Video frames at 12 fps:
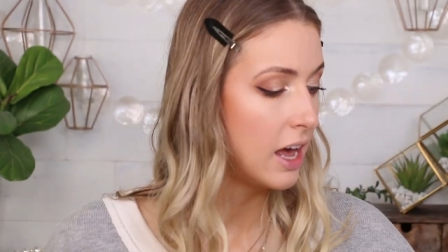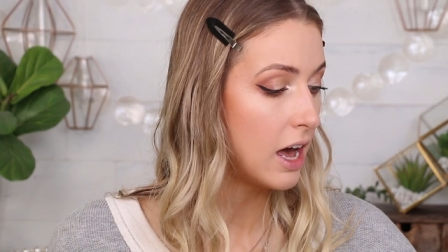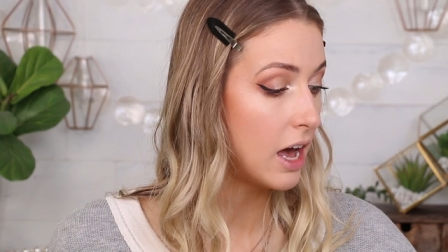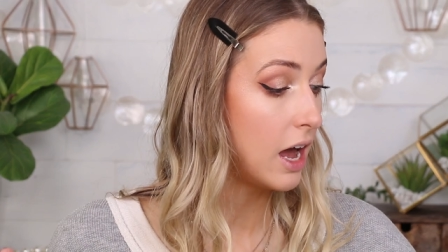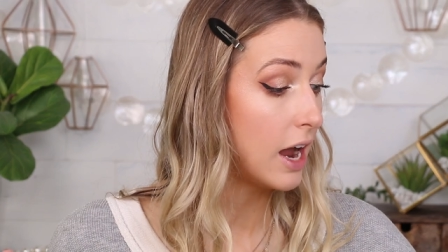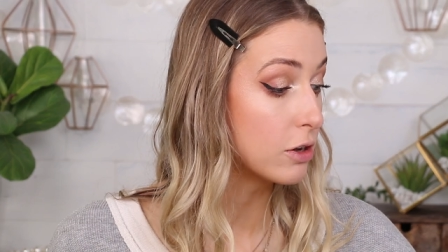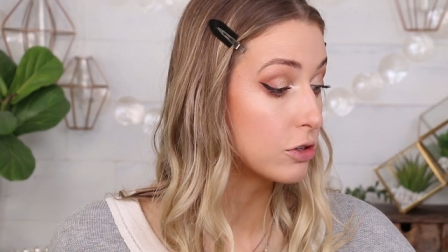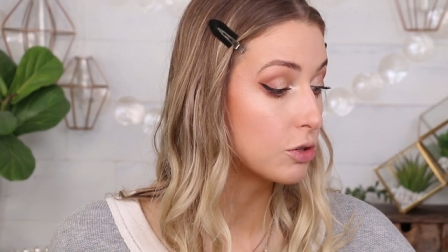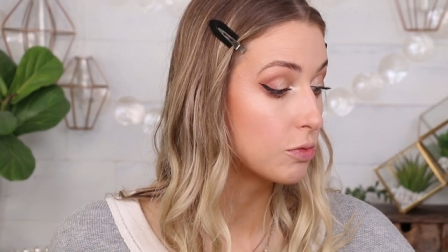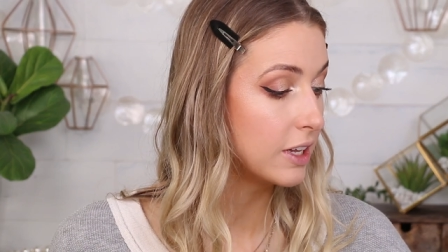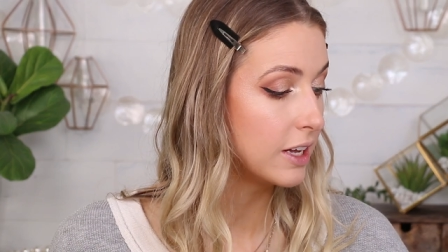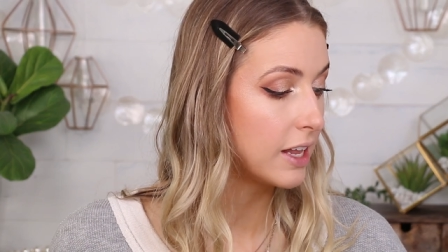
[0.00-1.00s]
I
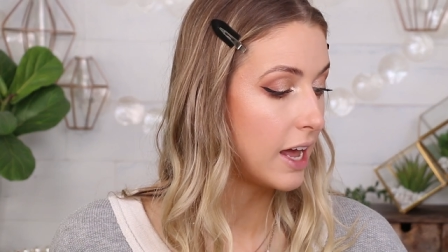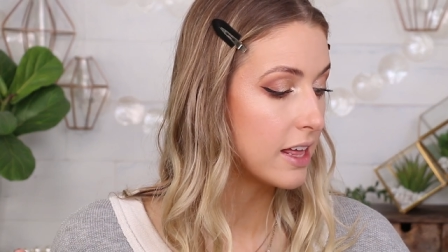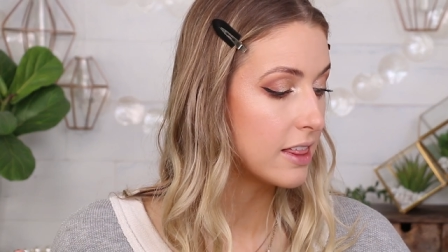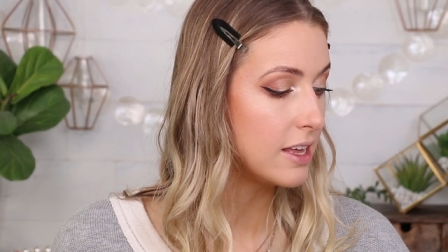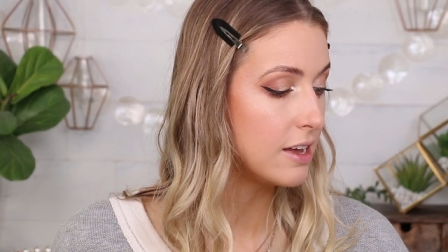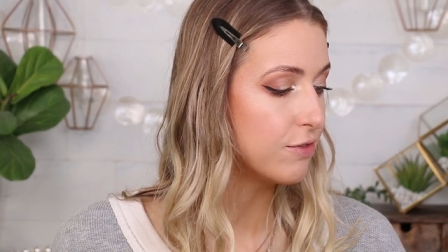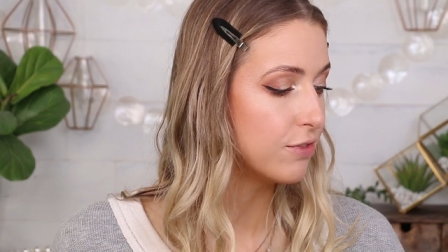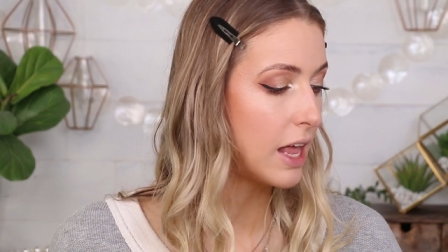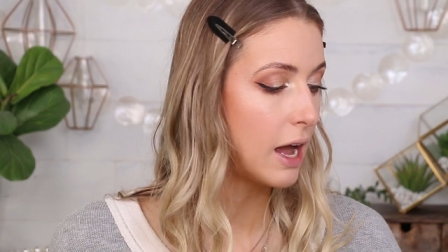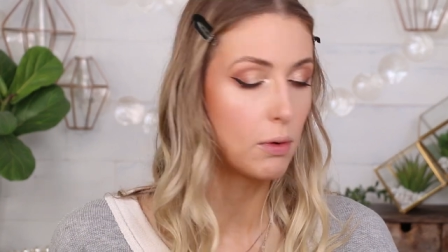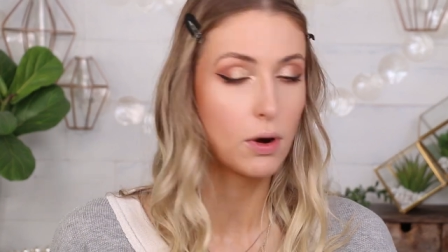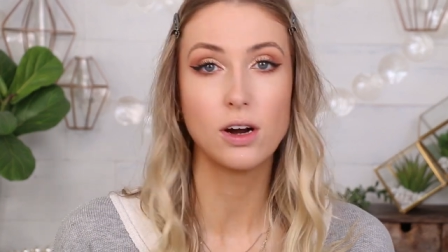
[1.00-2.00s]
also really like the
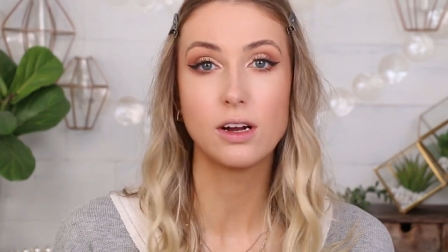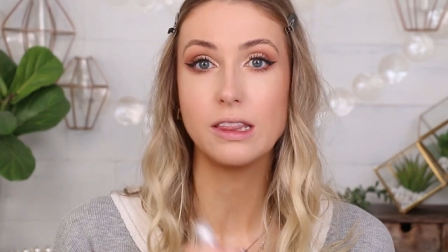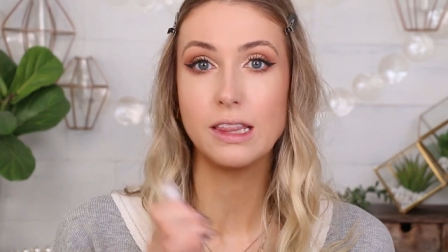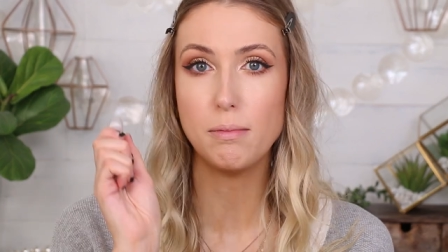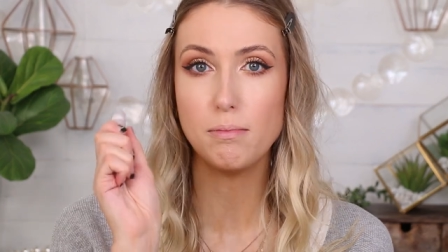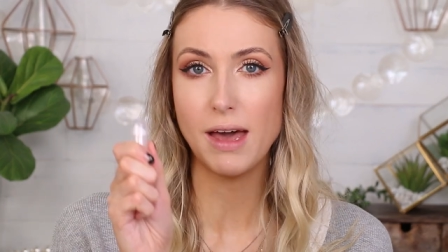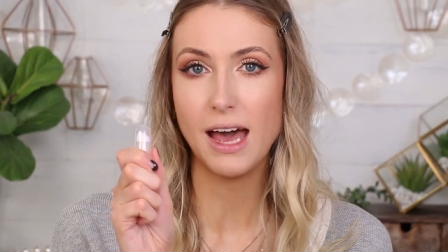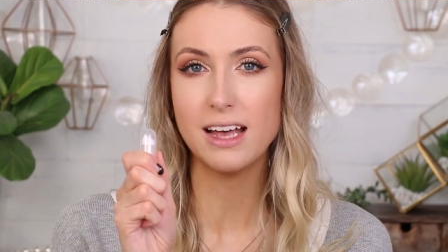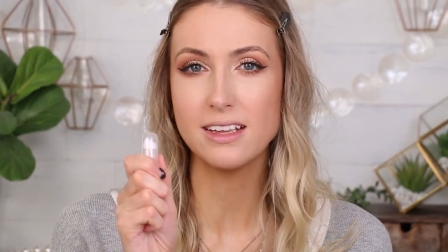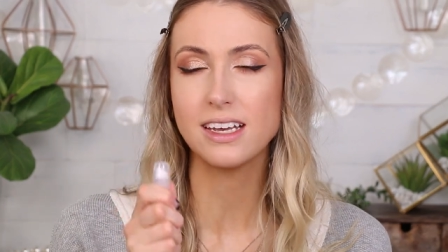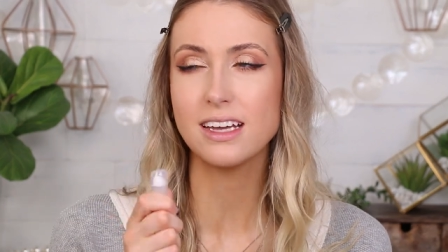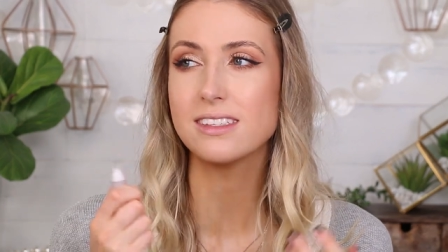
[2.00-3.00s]
Flower Lip
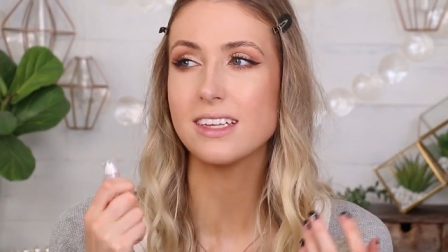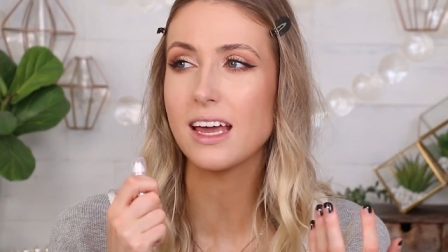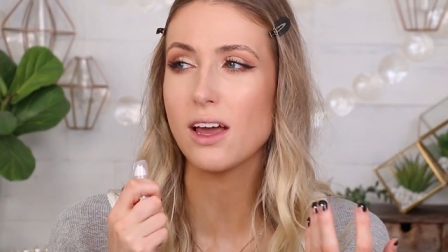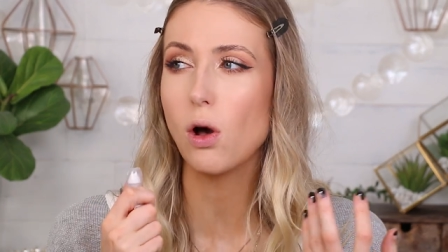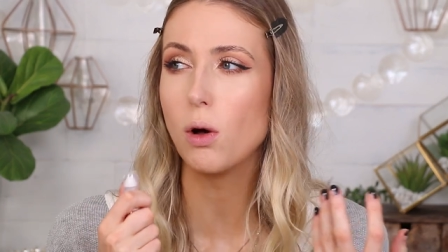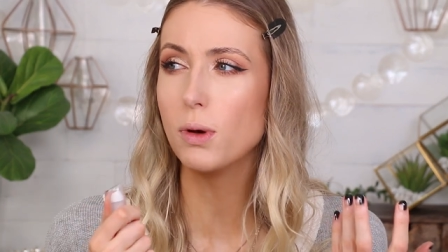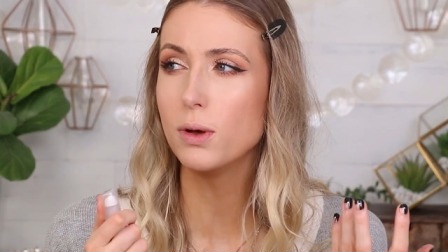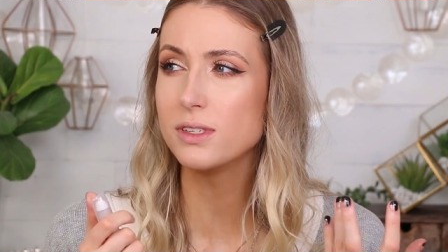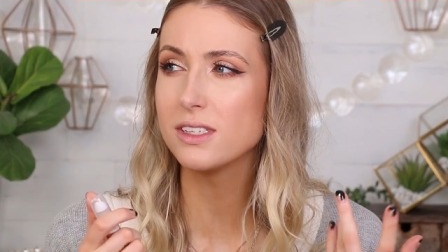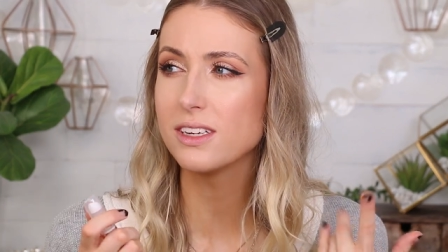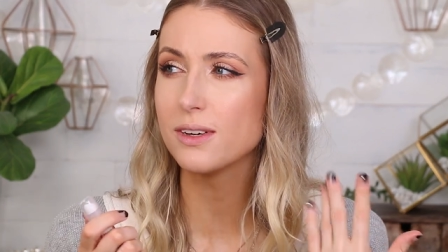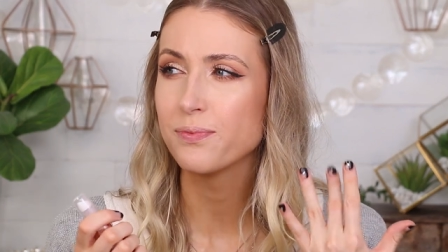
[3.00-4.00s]
Mask. It's like
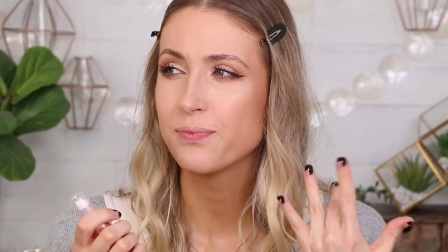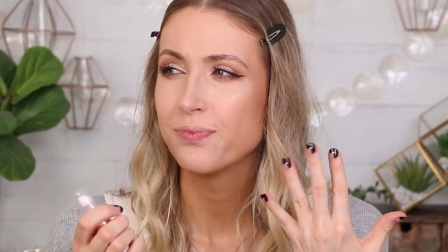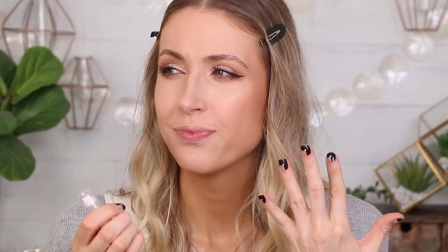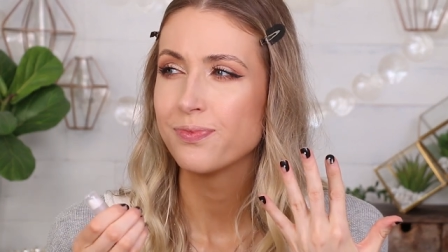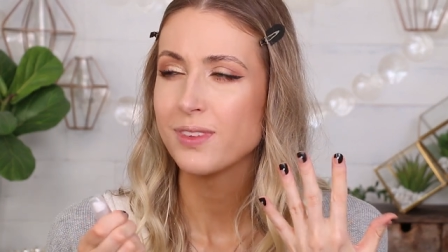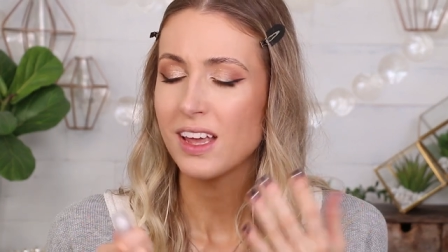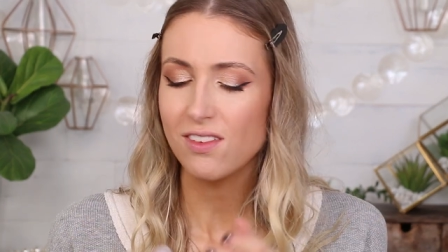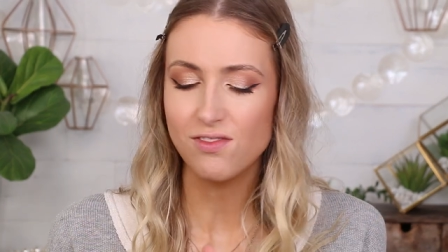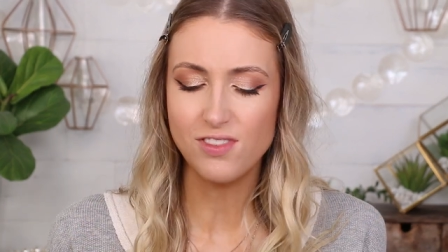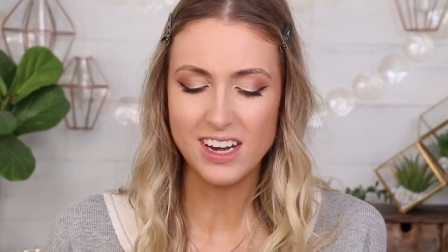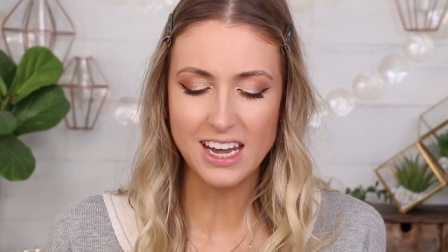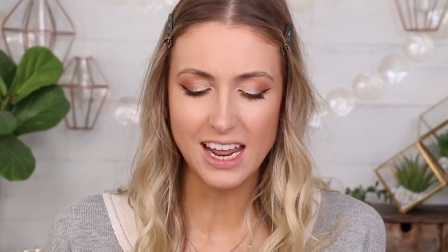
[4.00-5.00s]
almost
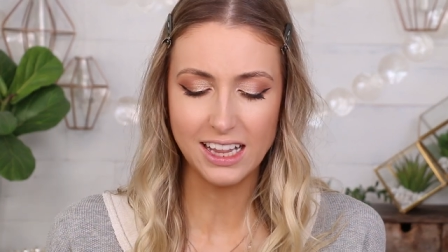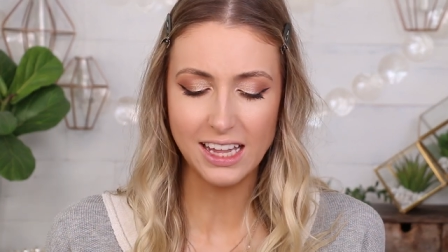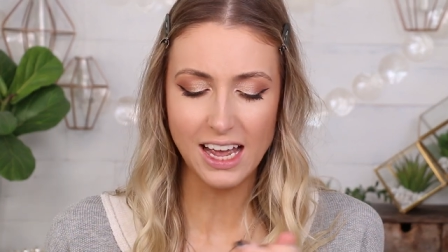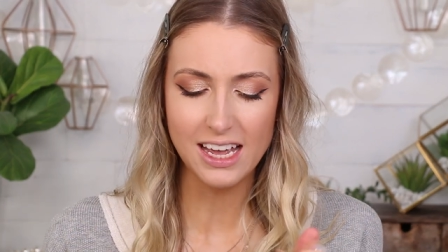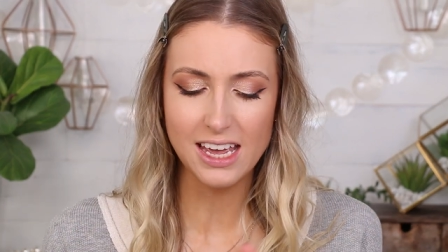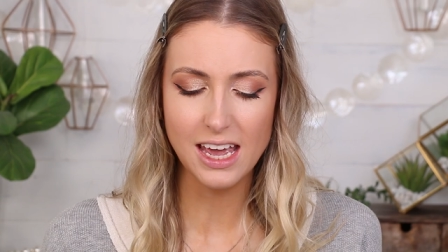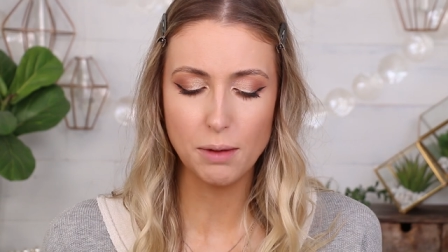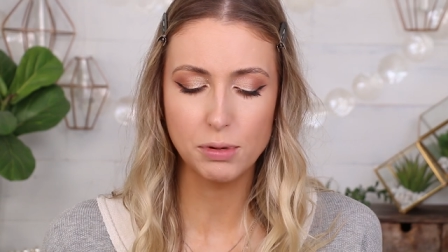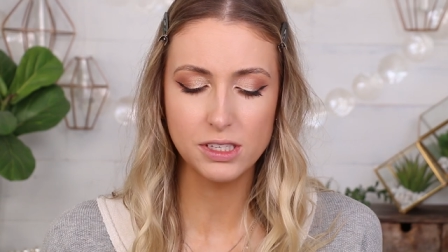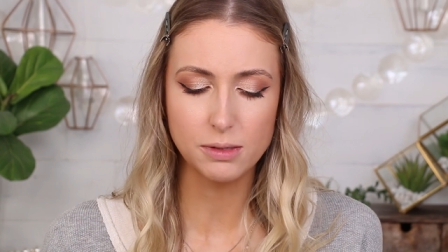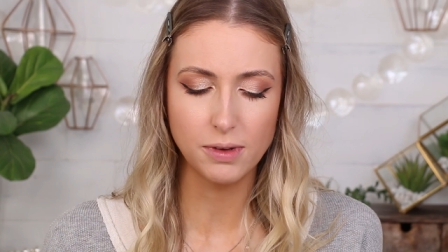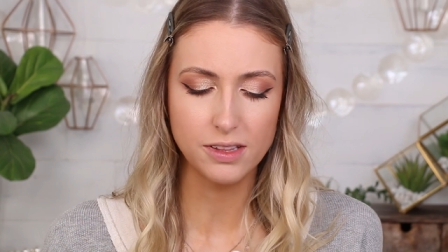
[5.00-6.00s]
vanilla-y. I
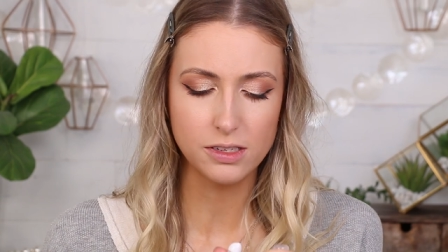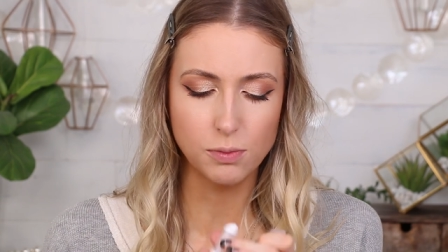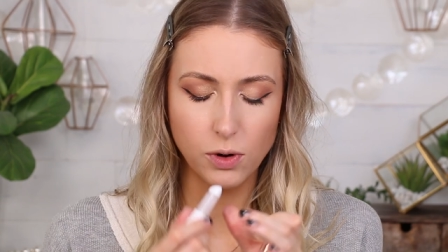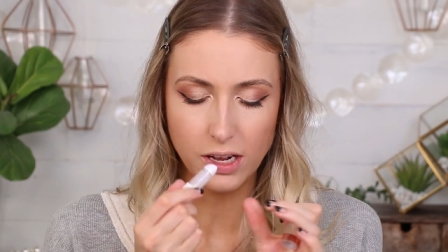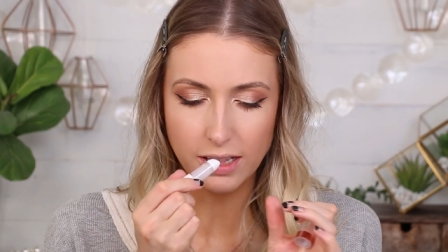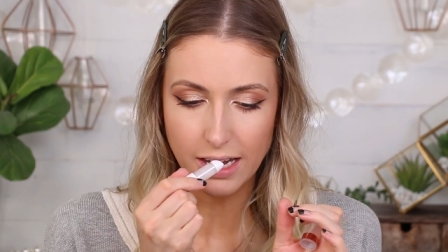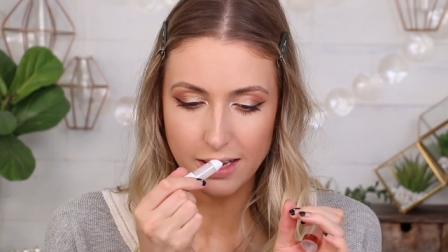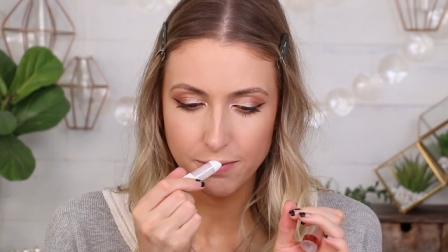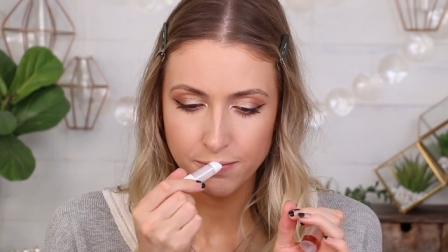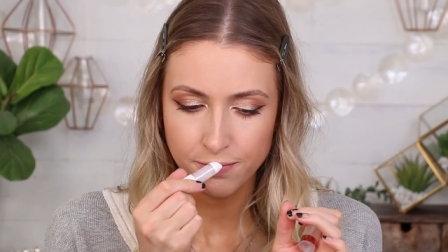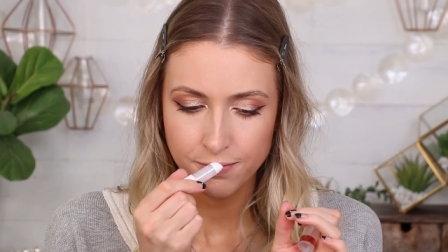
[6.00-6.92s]
put some on this morning, like,